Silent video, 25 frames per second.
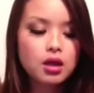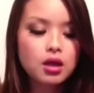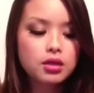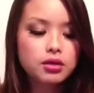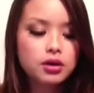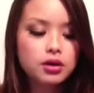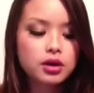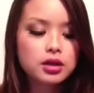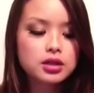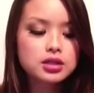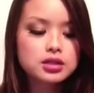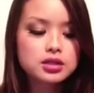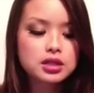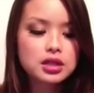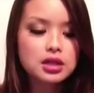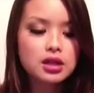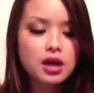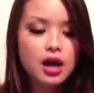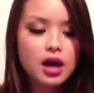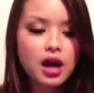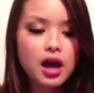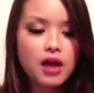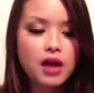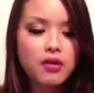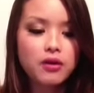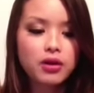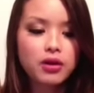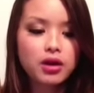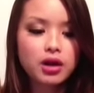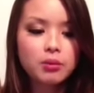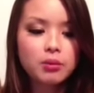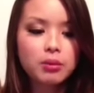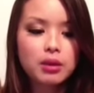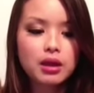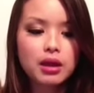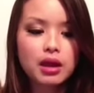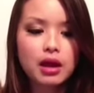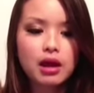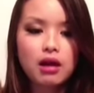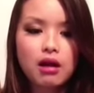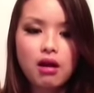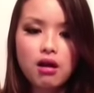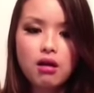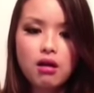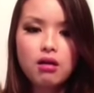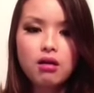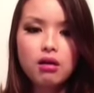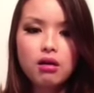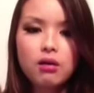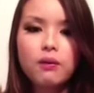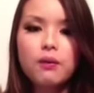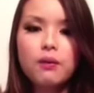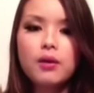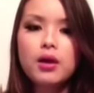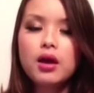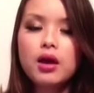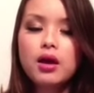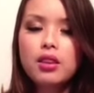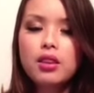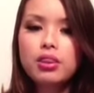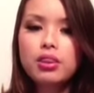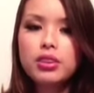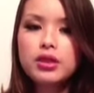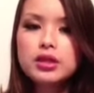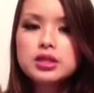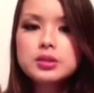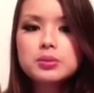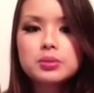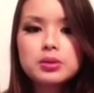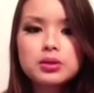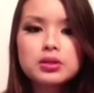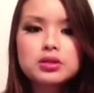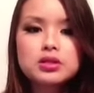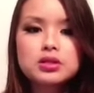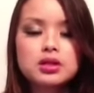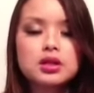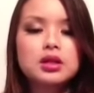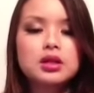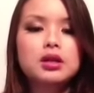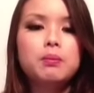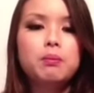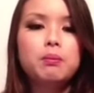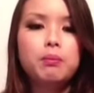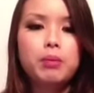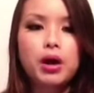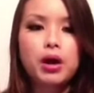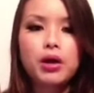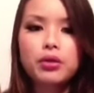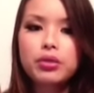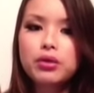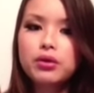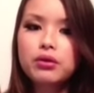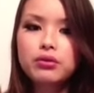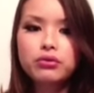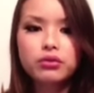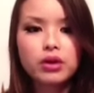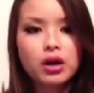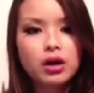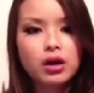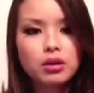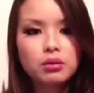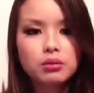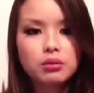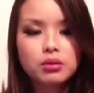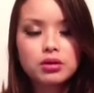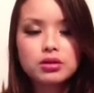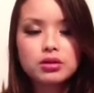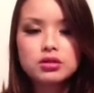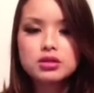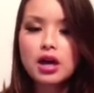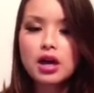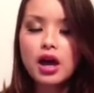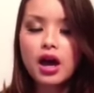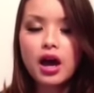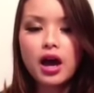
They're going to see that and they're going to be like, "Oh, this person bought their followers.